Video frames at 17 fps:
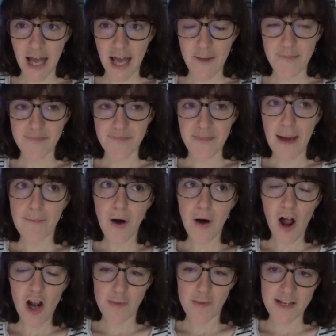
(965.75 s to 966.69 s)
and
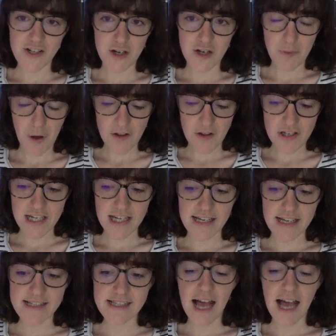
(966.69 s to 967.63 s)
parliamentary
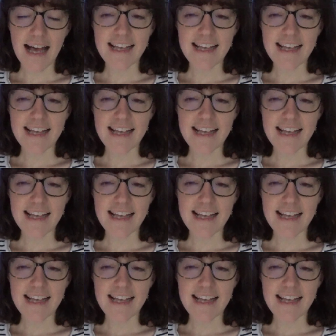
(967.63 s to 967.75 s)
politics,